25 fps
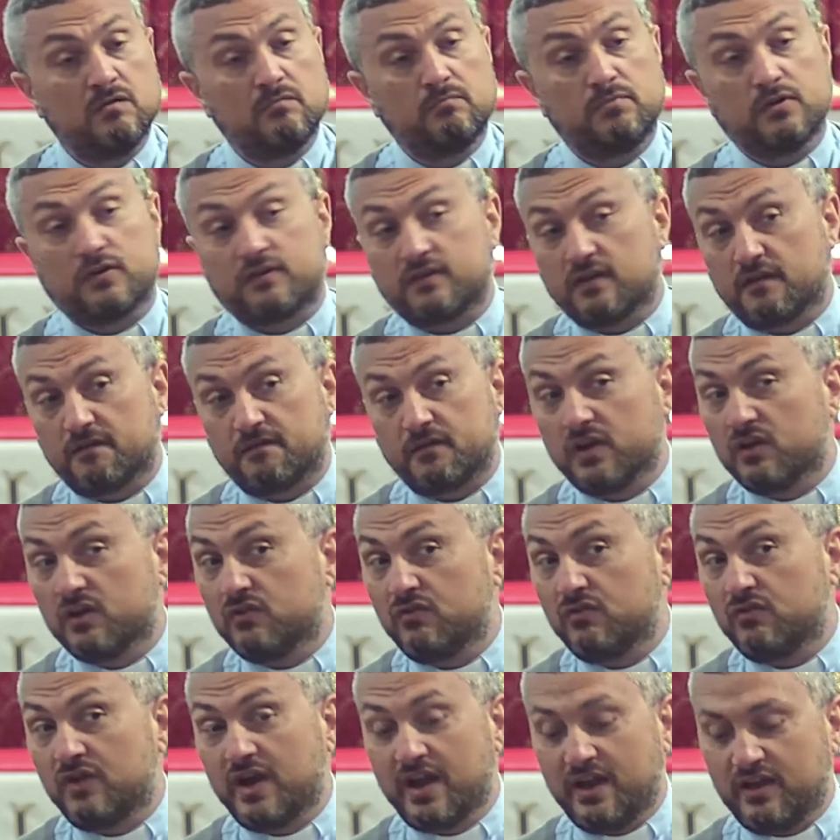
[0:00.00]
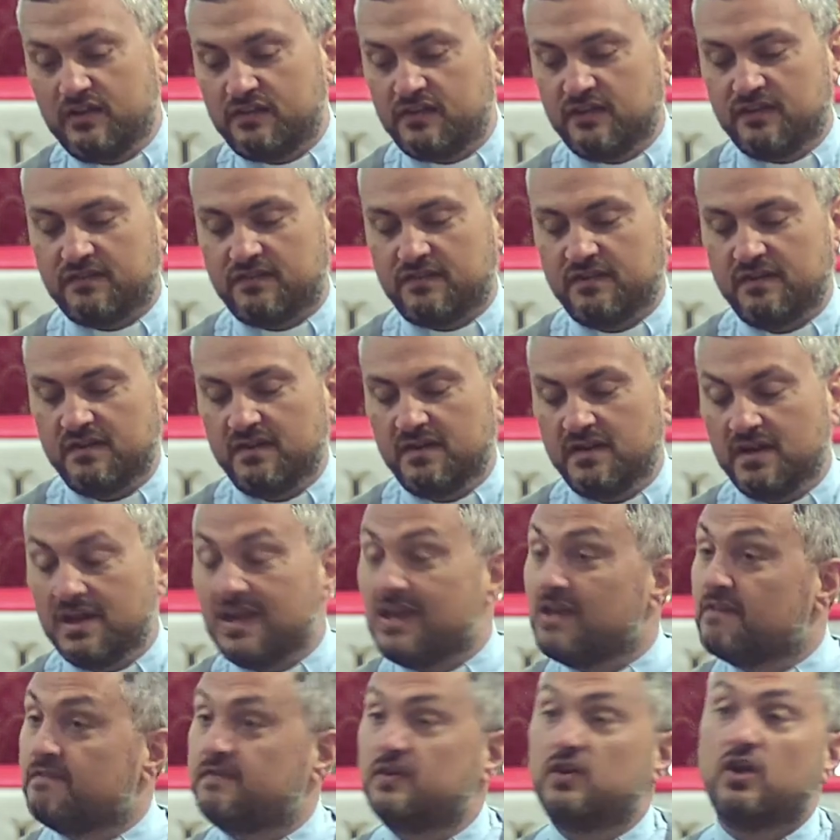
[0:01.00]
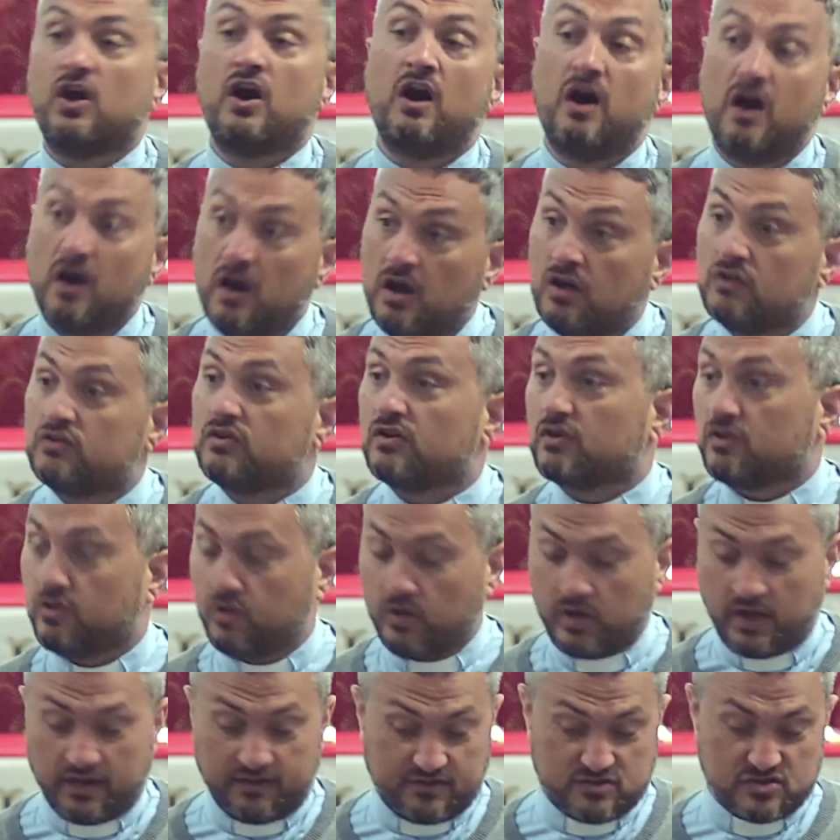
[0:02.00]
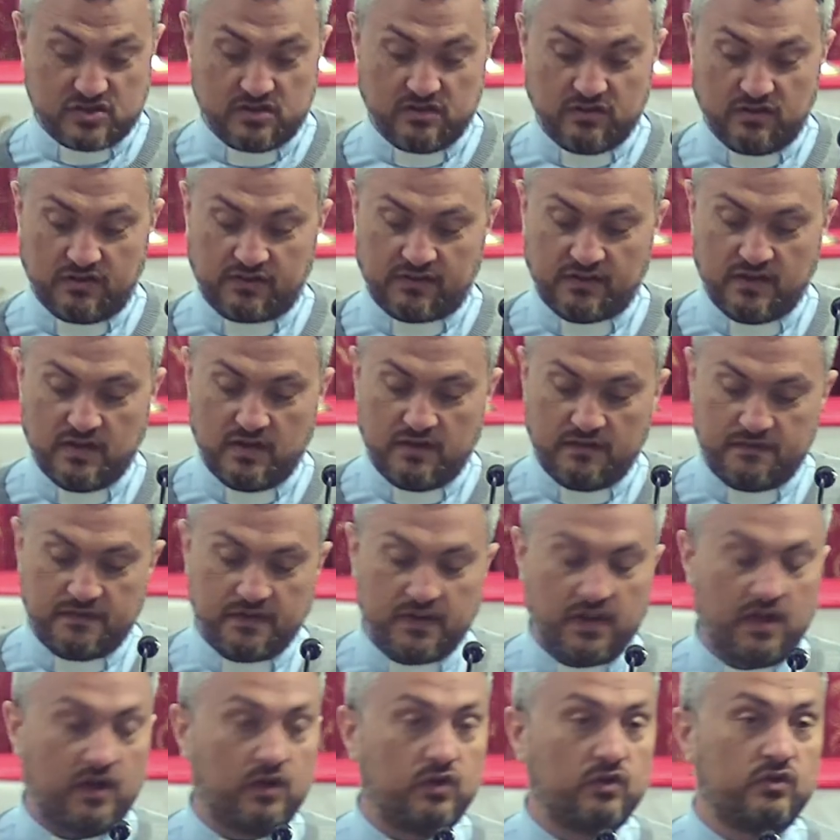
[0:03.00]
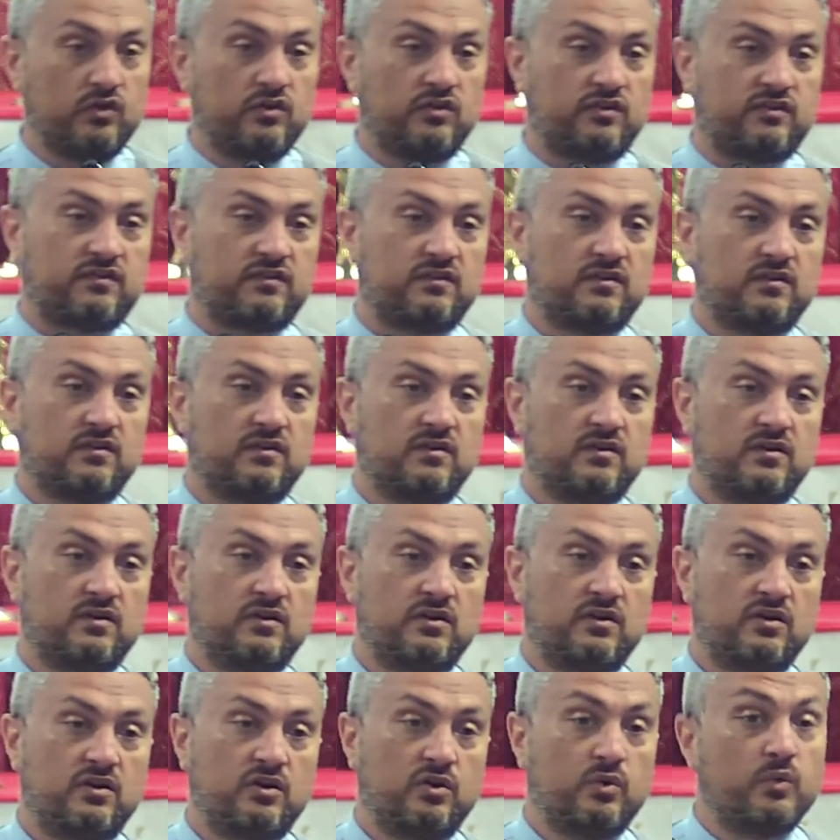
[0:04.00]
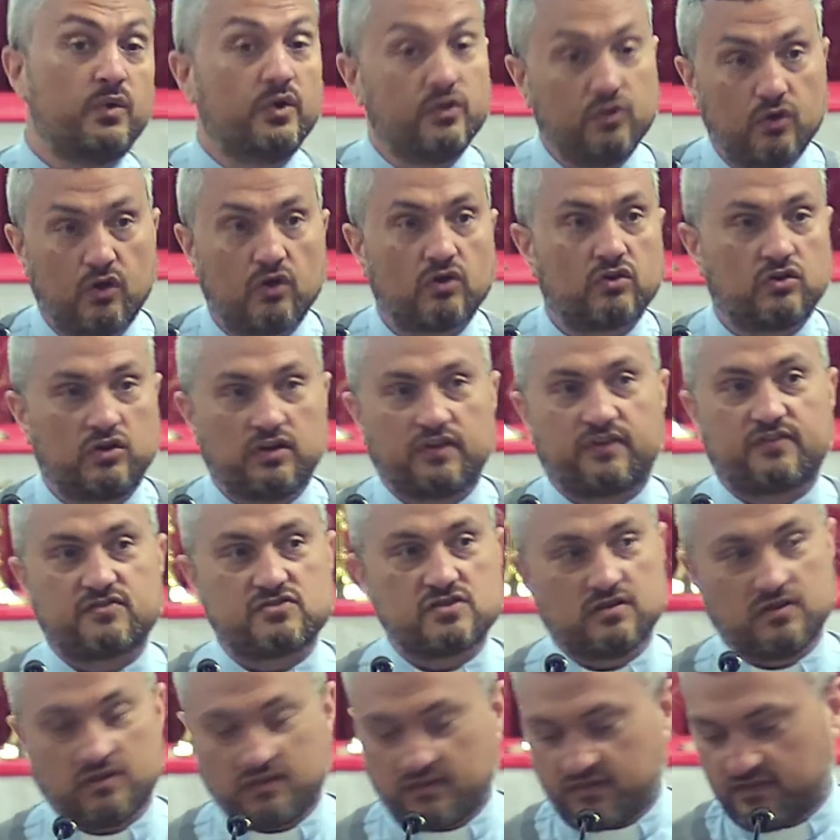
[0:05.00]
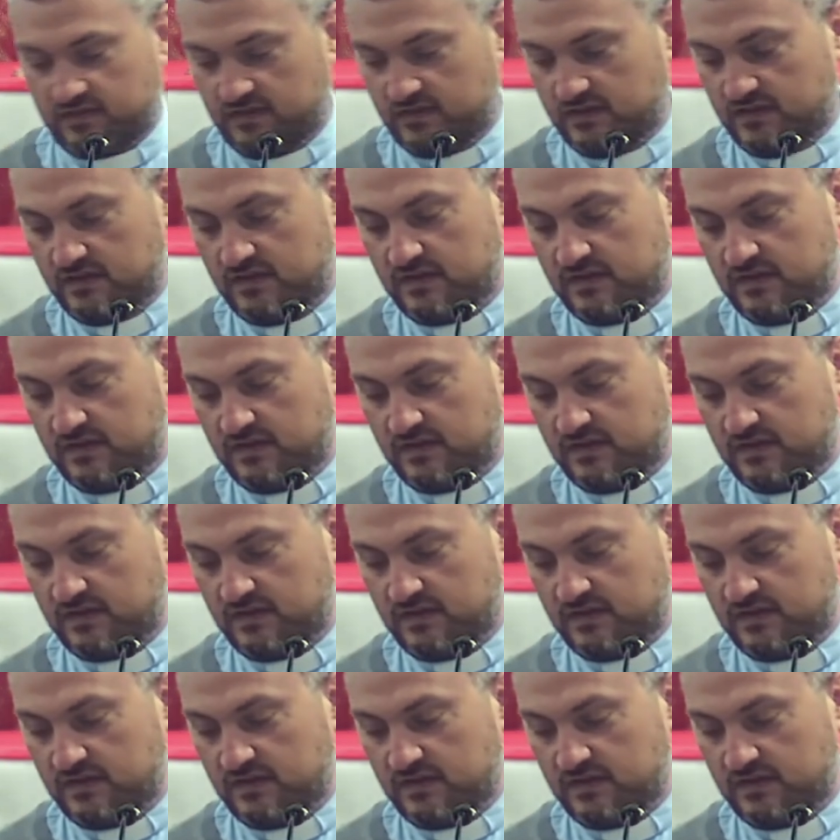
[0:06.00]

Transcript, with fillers: But suffering raises even harder questions for those who are not Christians.